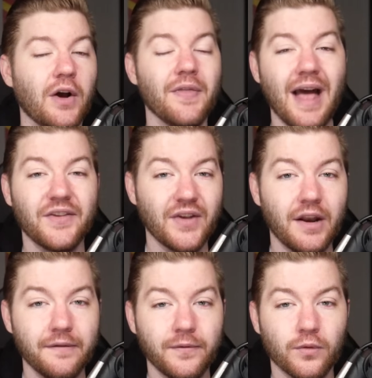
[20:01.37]
on that side
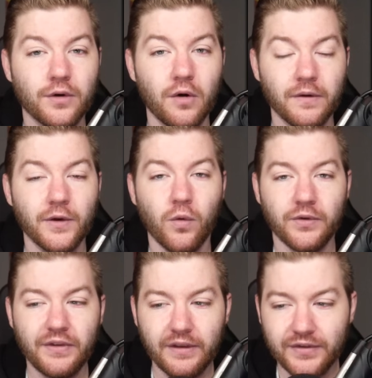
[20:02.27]
of the floor over the
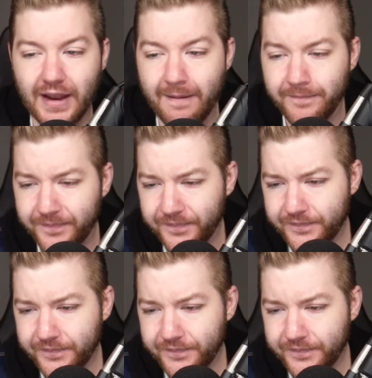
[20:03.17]
course of this game.